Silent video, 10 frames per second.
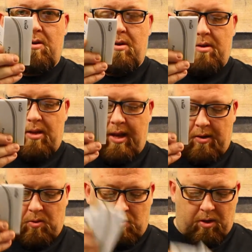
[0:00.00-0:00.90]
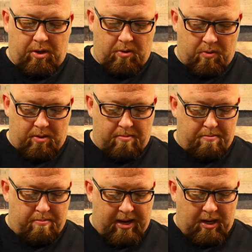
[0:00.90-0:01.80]
on how to work your
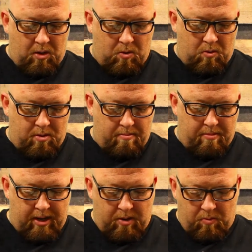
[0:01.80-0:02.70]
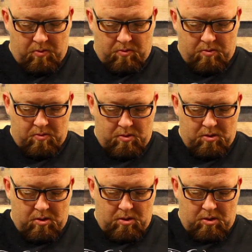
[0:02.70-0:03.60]
Mellow manual.
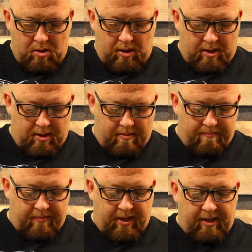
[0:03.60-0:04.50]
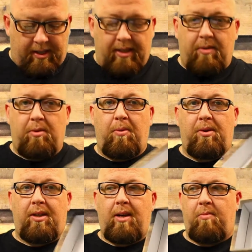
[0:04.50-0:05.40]
It says it was
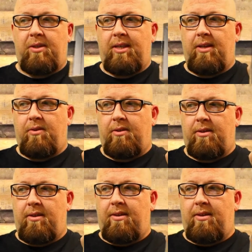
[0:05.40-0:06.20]
supposed to come with seals.